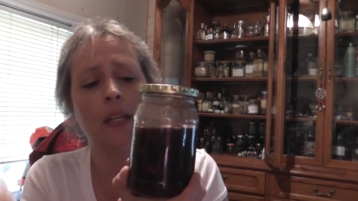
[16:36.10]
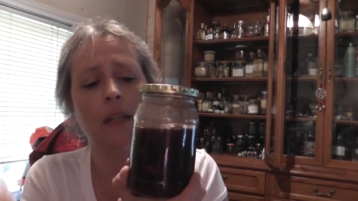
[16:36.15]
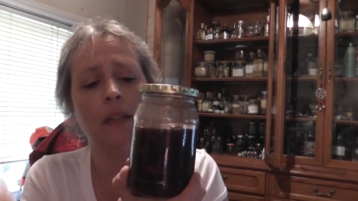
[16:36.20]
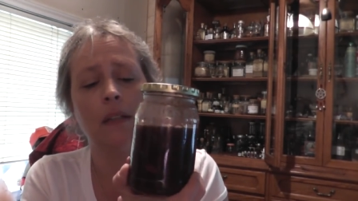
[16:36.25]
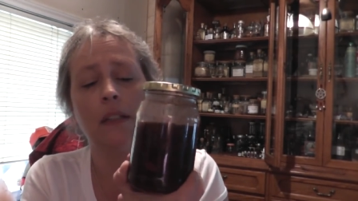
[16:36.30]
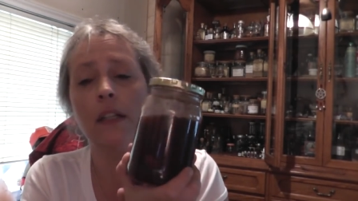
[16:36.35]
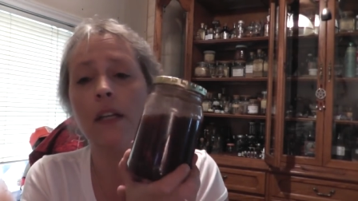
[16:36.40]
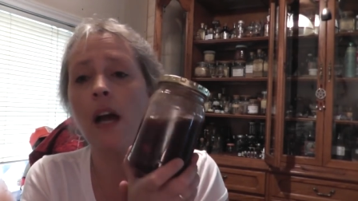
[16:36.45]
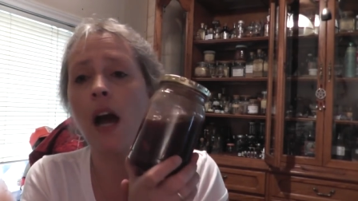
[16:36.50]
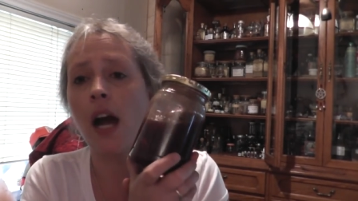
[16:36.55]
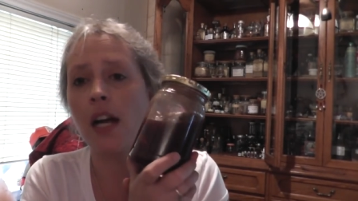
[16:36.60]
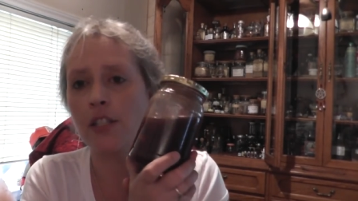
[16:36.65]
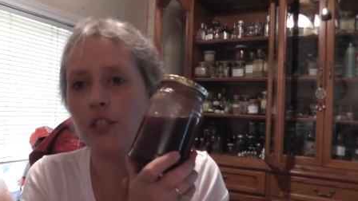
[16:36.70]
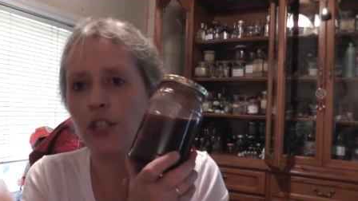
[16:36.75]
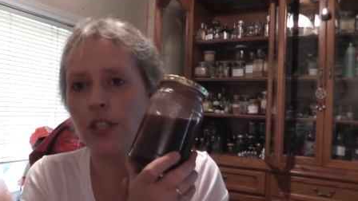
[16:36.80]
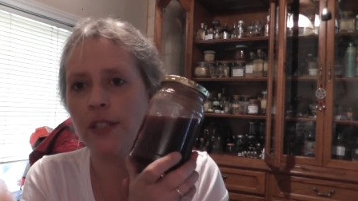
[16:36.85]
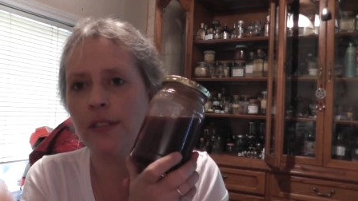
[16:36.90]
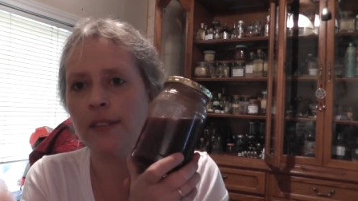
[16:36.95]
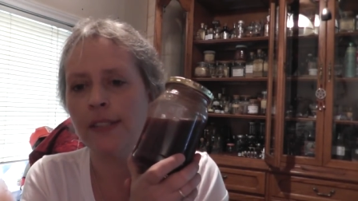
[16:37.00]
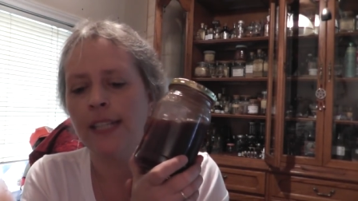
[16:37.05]

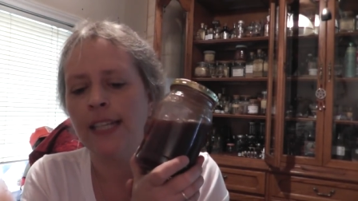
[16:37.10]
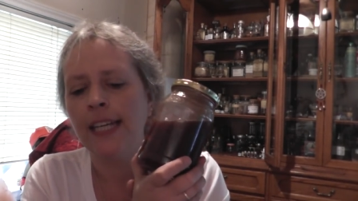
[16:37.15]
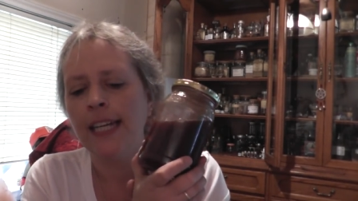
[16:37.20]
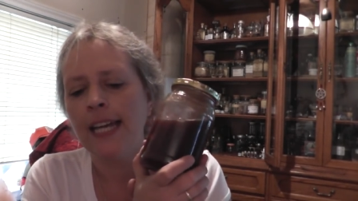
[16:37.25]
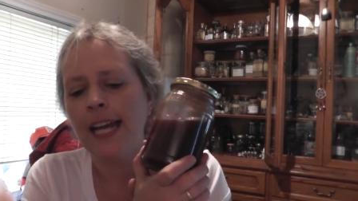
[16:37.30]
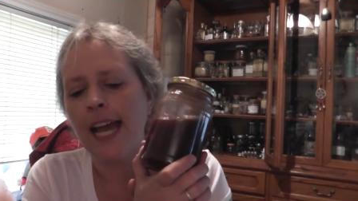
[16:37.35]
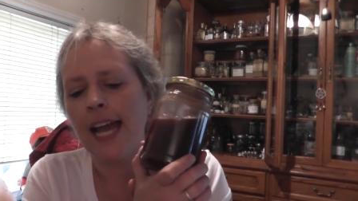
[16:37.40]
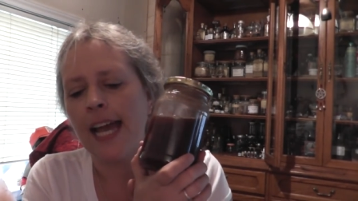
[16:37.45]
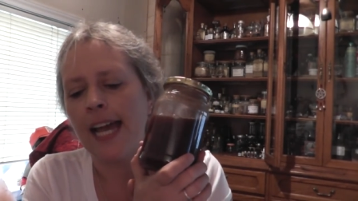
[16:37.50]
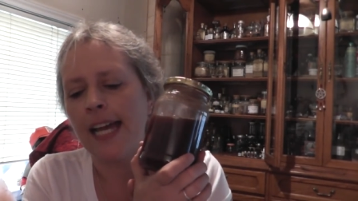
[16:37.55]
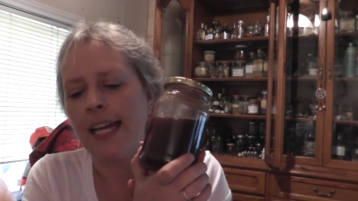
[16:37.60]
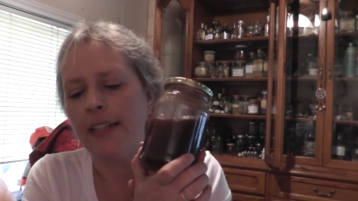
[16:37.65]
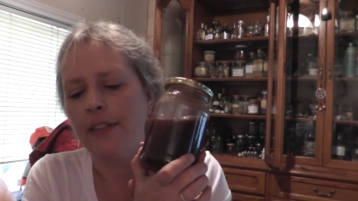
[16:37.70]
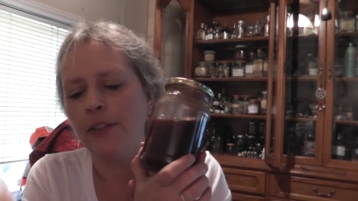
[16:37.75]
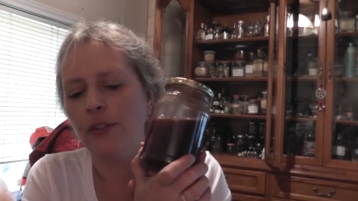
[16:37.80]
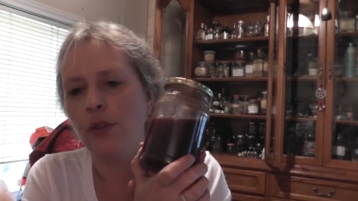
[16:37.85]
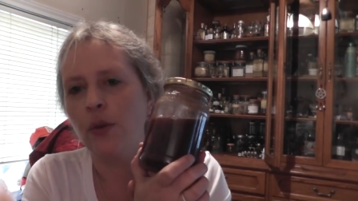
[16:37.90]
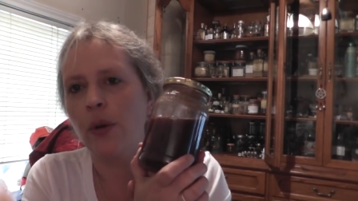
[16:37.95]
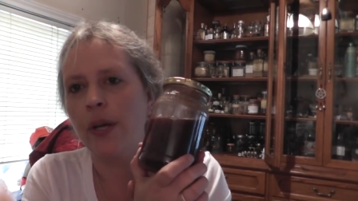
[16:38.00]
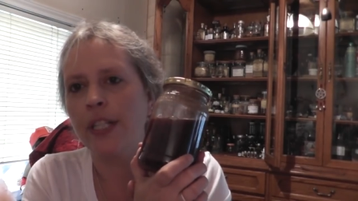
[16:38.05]
concoction, and
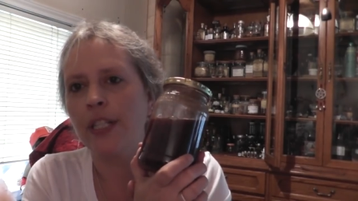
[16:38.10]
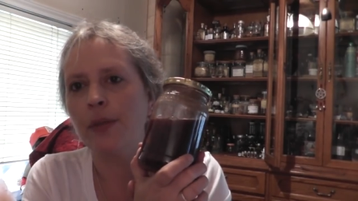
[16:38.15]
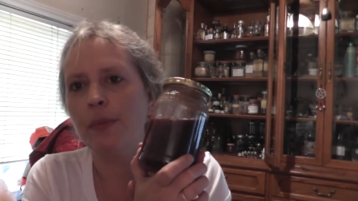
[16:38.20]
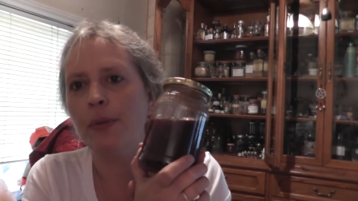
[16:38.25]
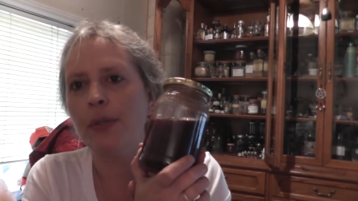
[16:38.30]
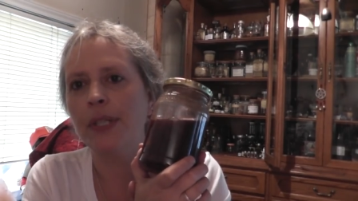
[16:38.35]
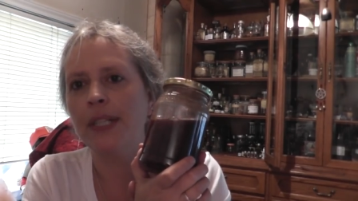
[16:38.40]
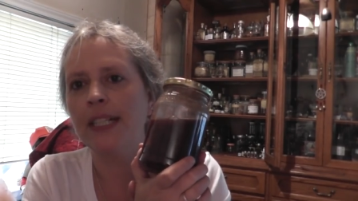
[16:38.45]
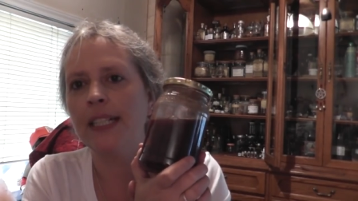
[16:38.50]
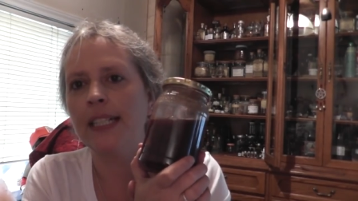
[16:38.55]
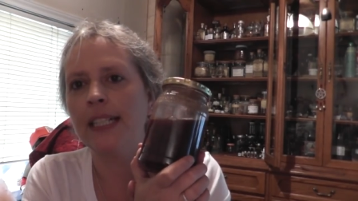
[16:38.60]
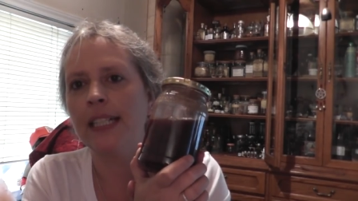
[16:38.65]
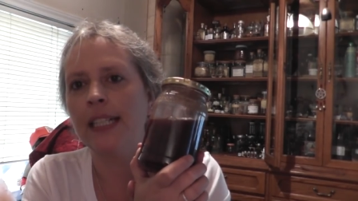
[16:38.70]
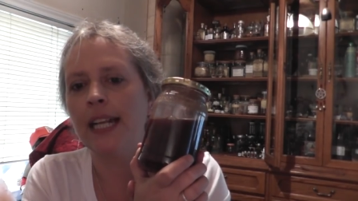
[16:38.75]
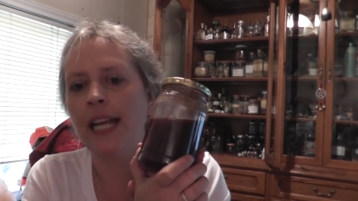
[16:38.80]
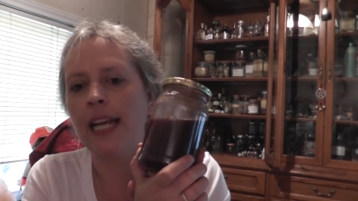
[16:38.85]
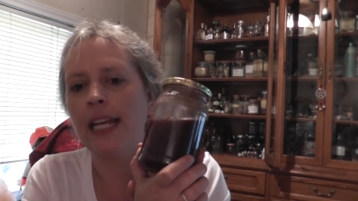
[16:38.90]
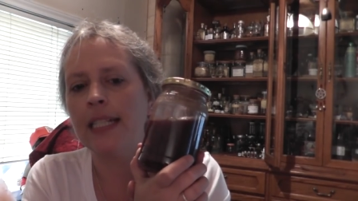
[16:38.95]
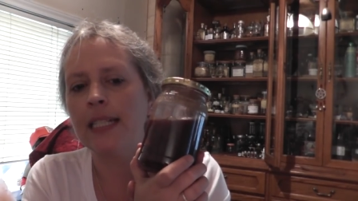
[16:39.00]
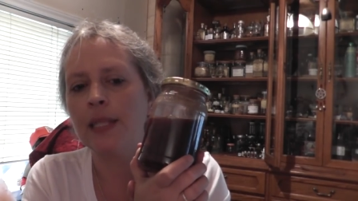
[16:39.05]
you're going to put it in
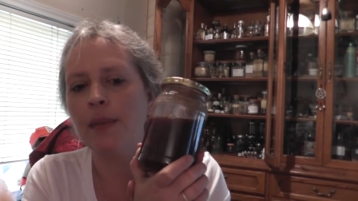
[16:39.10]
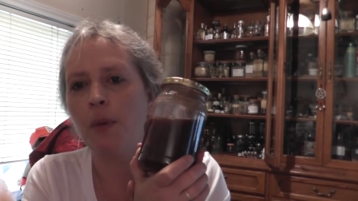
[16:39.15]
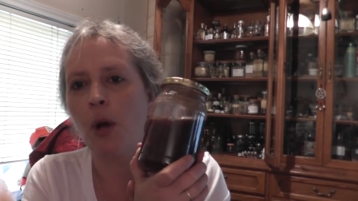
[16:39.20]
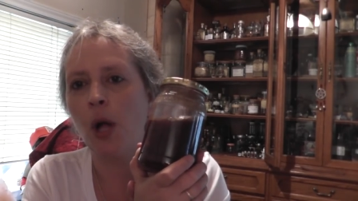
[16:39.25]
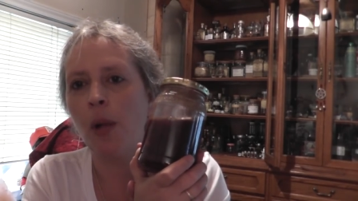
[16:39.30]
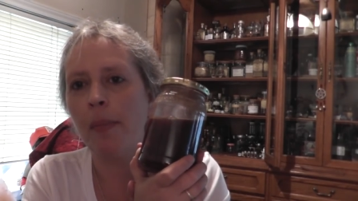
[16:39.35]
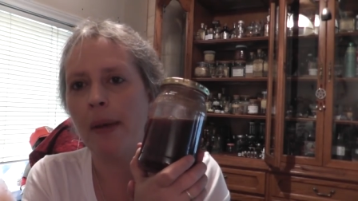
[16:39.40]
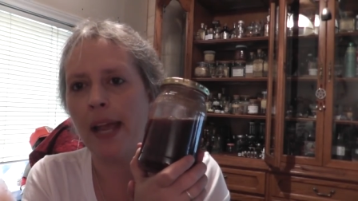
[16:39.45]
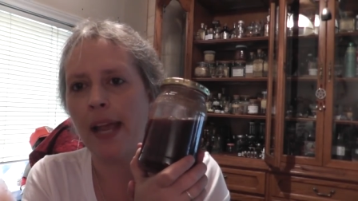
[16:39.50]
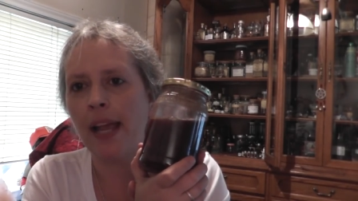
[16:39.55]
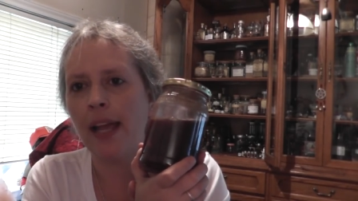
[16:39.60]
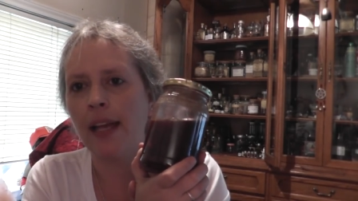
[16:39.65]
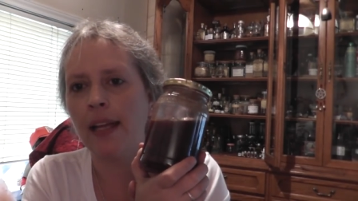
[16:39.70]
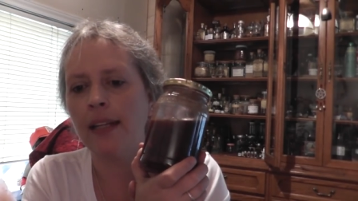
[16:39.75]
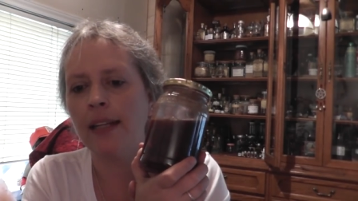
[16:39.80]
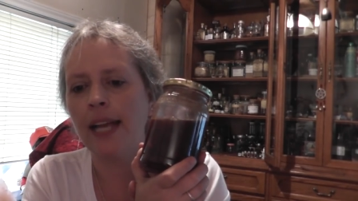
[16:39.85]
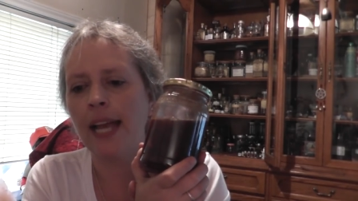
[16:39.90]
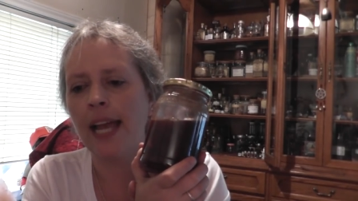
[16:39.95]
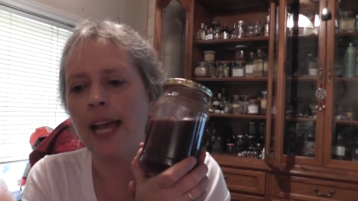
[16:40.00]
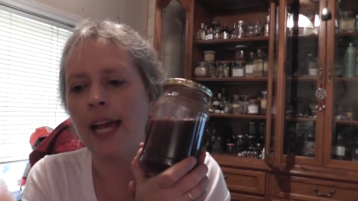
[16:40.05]
a small
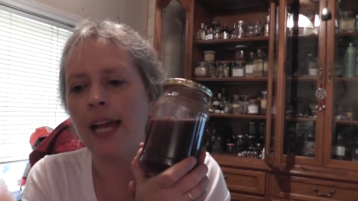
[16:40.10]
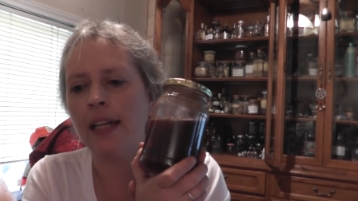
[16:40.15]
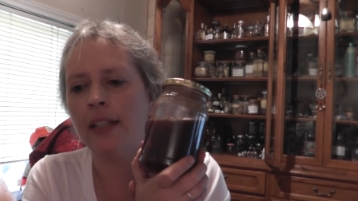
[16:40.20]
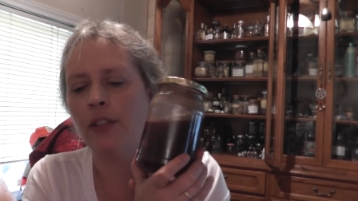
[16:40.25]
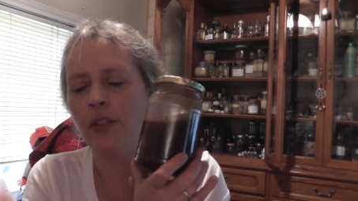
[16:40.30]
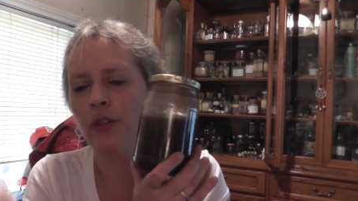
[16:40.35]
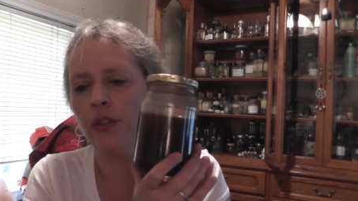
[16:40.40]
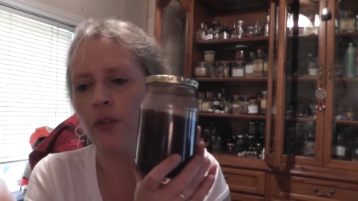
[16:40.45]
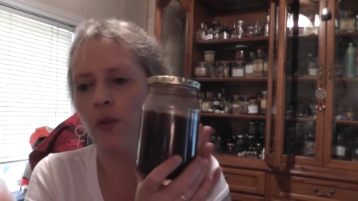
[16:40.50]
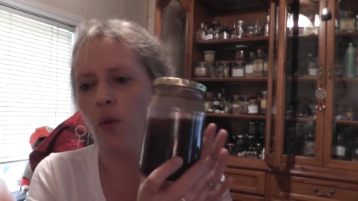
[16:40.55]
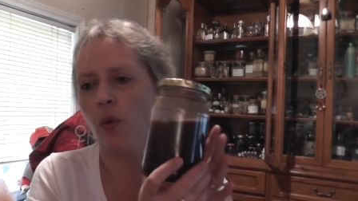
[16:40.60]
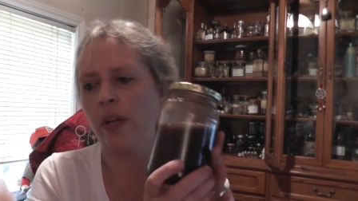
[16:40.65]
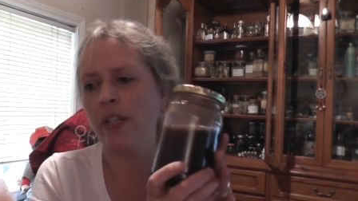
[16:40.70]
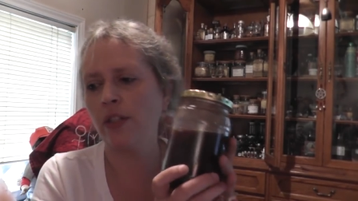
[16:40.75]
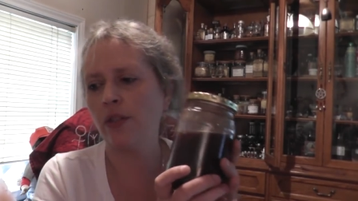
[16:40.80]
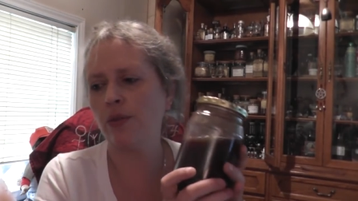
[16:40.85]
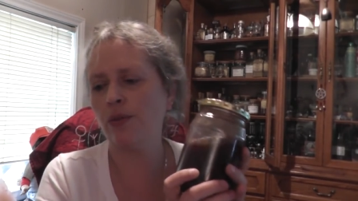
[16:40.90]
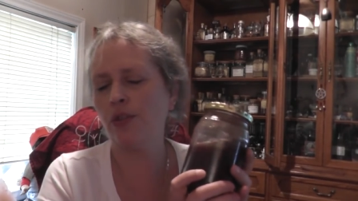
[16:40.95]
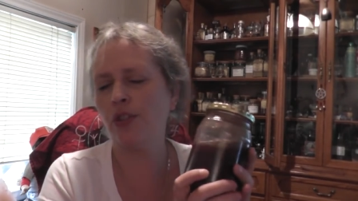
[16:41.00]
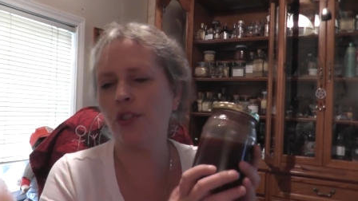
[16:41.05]
pan, and you're going
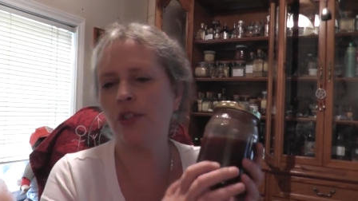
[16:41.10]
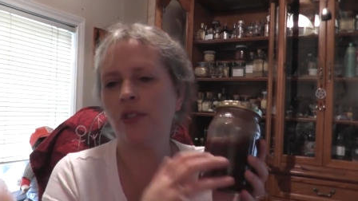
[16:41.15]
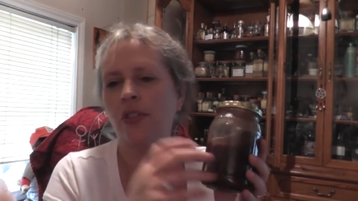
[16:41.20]
to